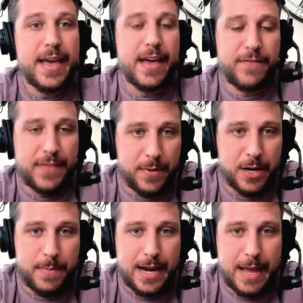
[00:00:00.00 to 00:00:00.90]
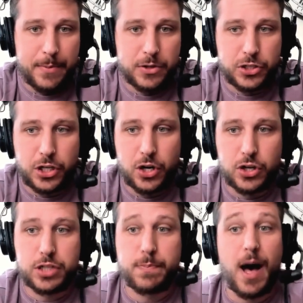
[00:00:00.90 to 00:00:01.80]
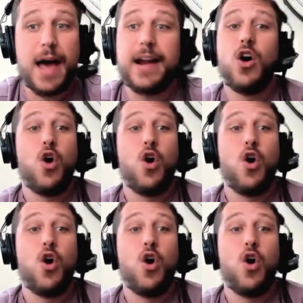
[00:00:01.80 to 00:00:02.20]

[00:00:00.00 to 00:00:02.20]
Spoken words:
if they would have been able to secure a spot,